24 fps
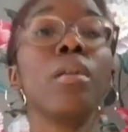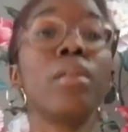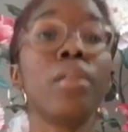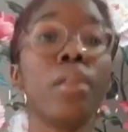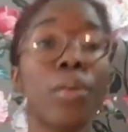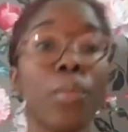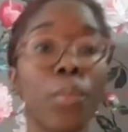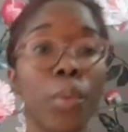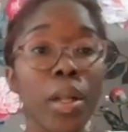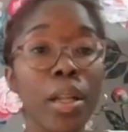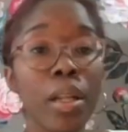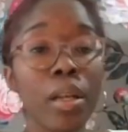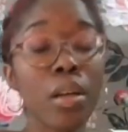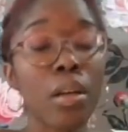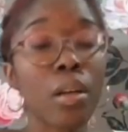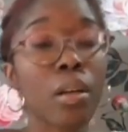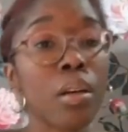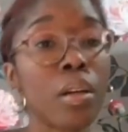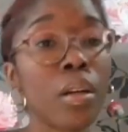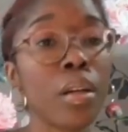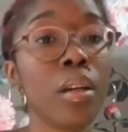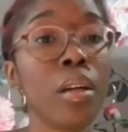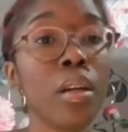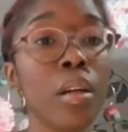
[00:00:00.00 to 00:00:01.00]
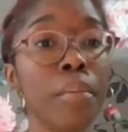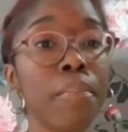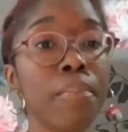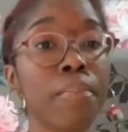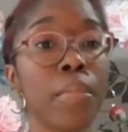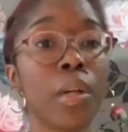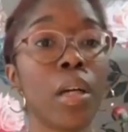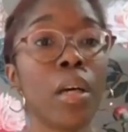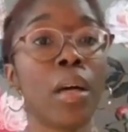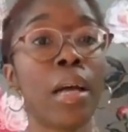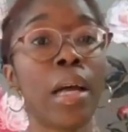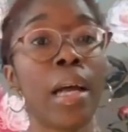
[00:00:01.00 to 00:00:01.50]
They're really good,
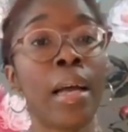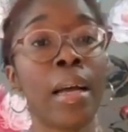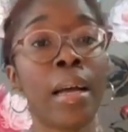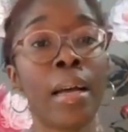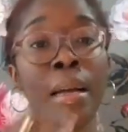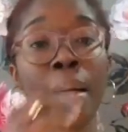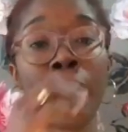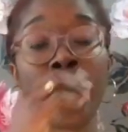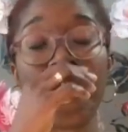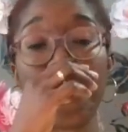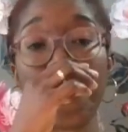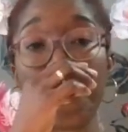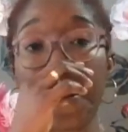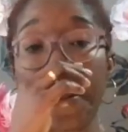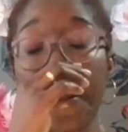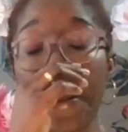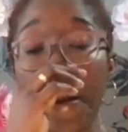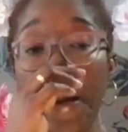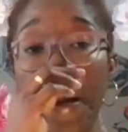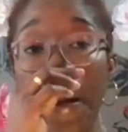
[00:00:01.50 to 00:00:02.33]
and